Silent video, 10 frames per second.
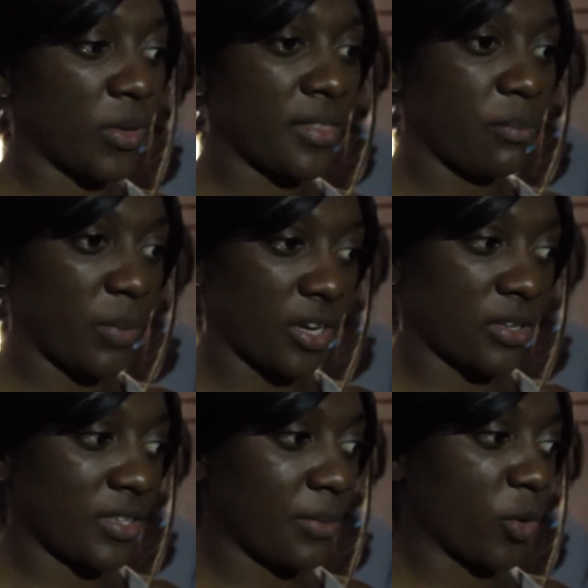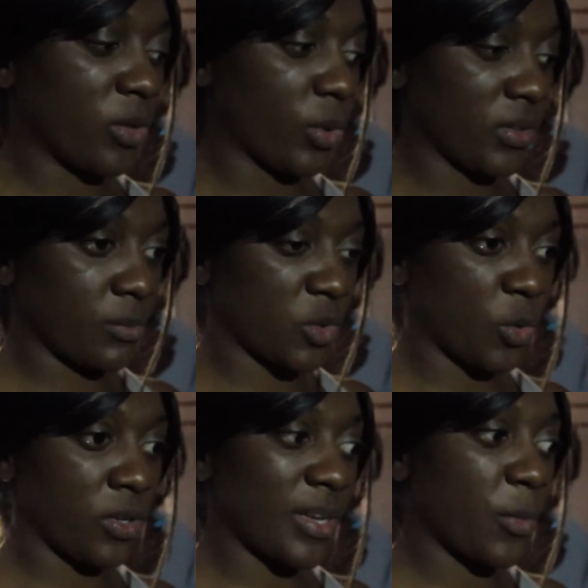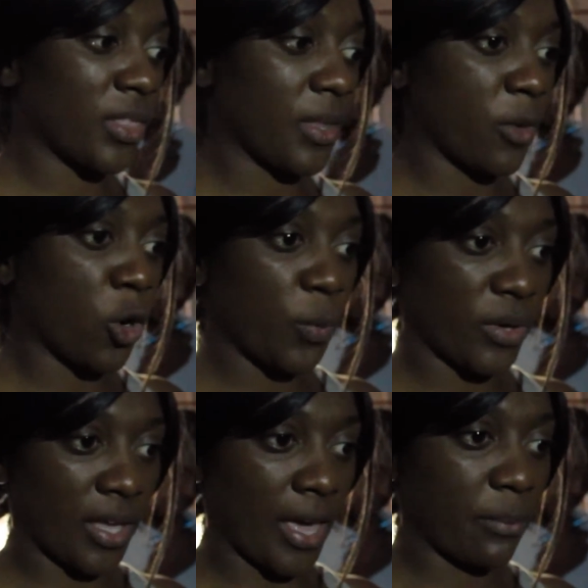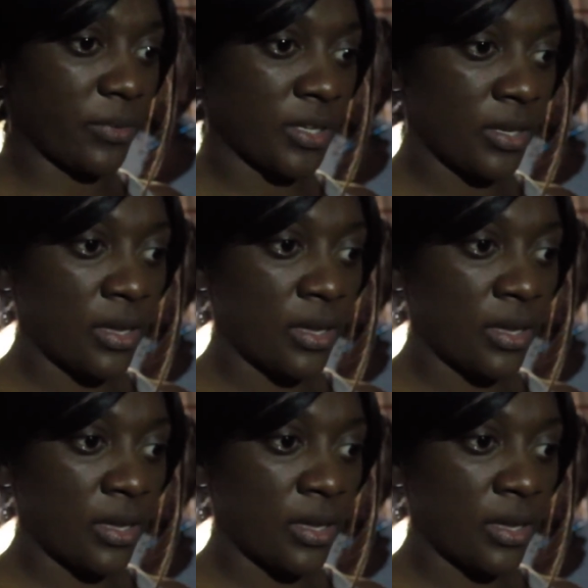want them bigger some want them small some want them open capped